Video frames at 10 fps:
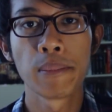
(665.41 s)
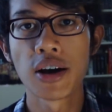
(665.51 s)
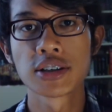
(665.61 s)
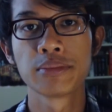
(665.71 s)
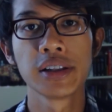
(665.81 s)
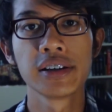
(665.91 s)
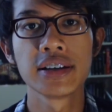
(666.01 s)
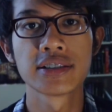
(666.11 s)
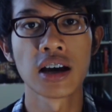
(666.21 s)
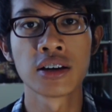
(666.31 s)

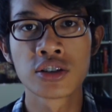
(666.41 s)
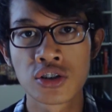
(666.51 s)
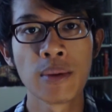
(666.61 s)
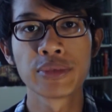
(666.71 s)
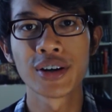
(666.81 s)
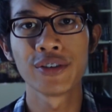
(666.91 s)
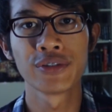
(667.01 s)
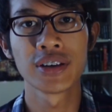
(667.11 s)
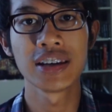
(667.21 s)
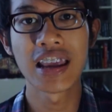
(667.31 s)
possibilities undreamt
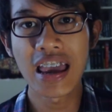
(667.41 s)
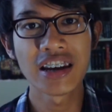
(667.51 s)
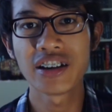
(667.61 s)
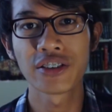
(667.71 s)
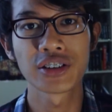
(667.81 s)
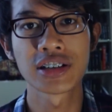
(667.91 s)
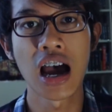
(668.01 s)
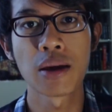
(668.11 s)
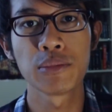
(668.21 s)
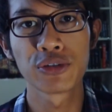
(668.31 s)
of in any other
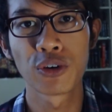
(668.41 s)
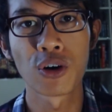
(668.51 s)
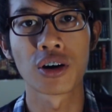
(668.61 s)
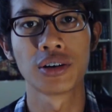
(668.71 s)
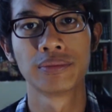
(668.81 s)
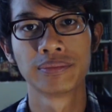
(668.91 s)
time before.